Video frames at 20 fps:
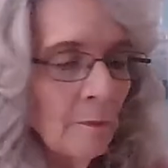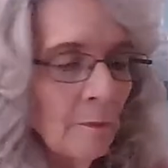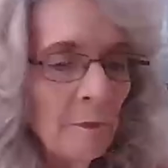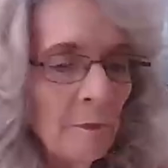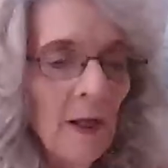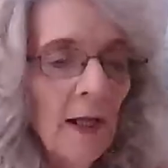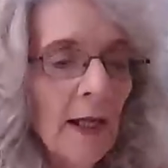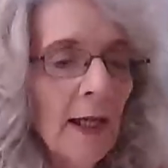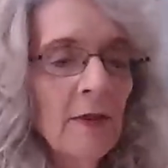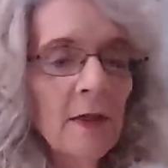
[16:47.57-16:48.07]

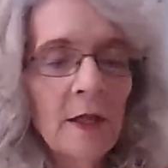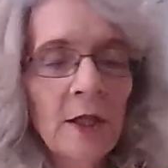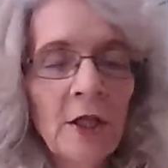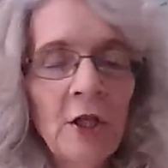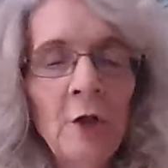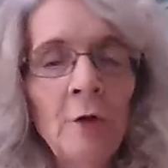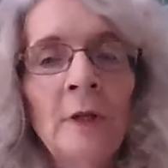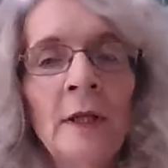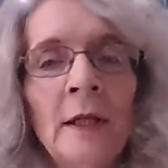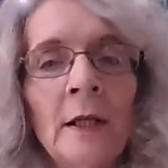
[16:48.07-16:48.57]
But in the
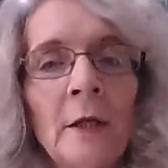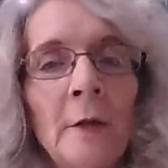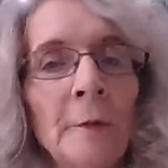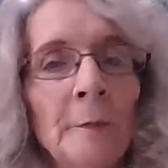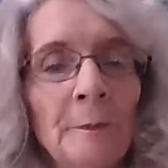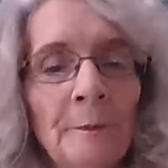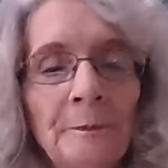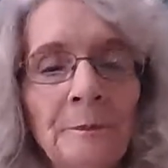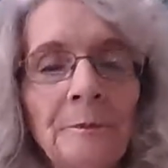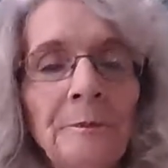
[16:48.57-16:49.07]
cute little
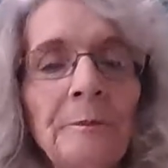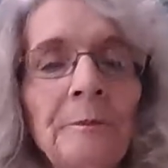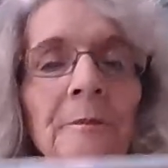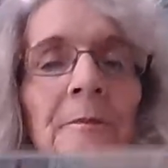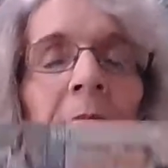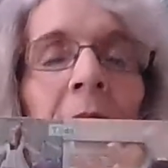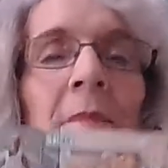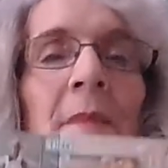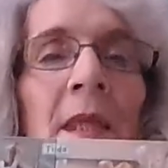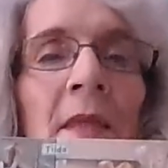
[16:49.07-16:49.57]

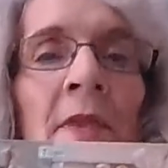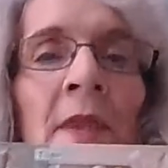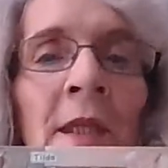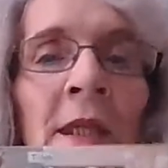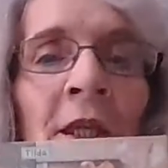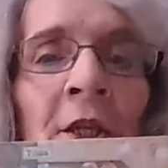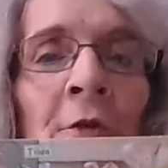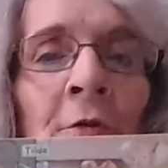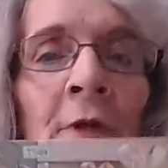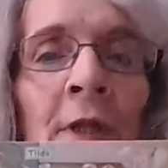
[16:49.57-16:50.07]

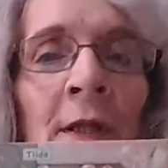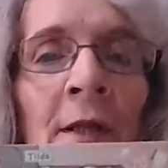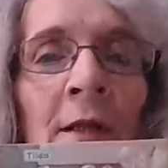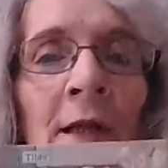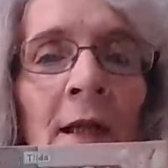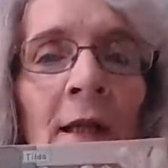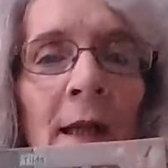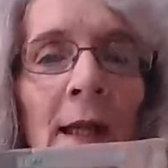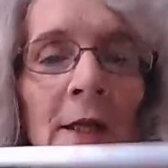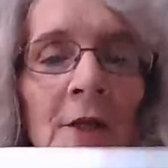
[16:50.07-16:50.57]

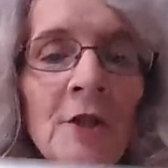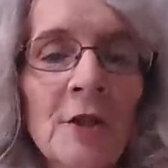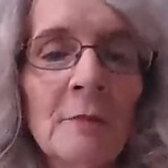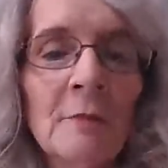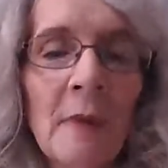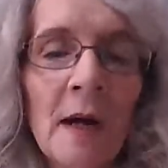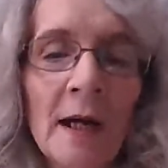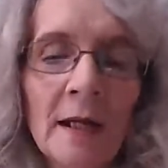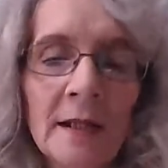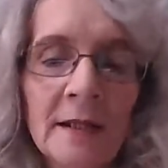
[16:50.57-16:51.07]

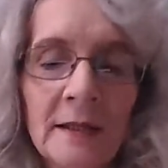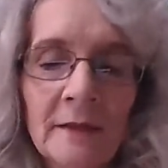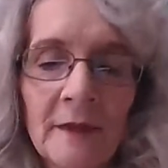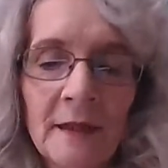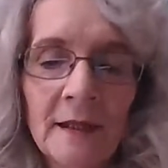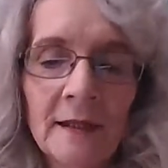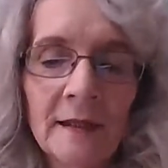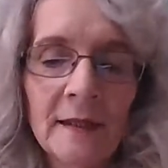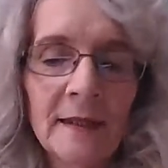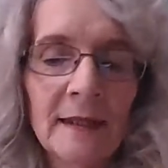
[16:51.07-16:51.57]
collection box of
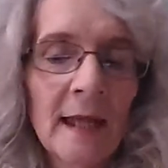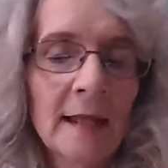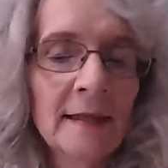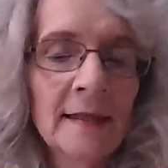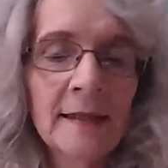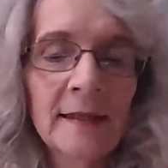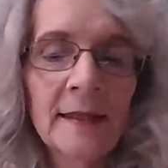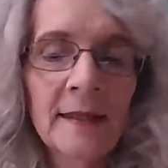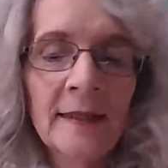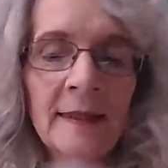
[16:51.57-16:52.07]
this,
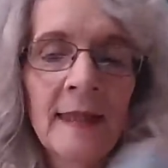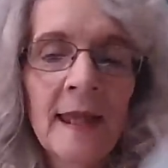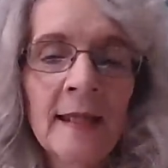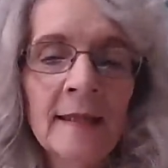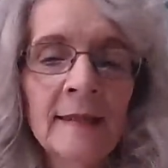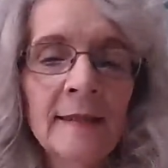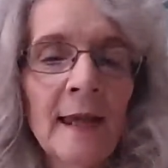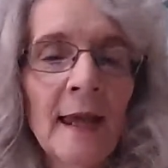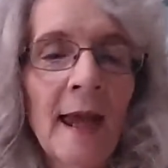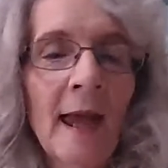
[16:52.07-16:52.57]

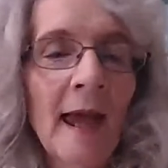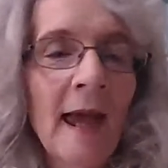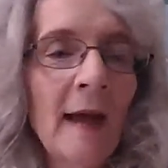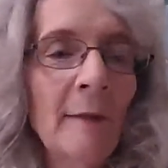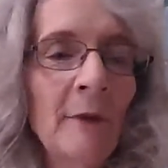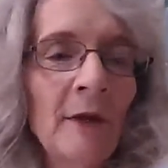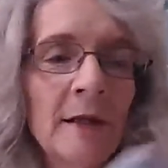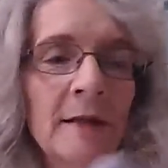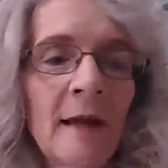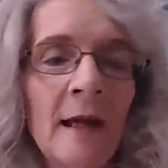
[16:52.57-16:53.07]
that's a
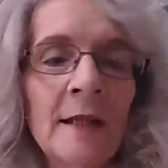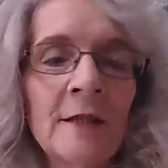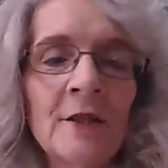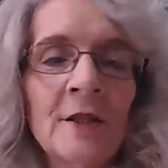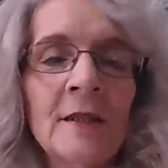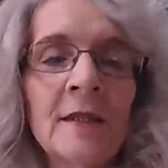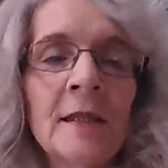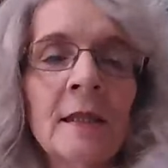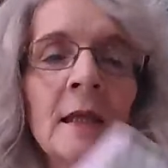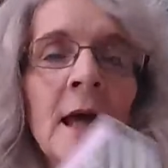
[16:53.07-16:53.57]
habit. I
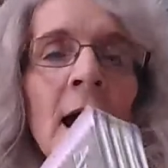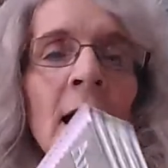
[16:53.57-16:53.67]
just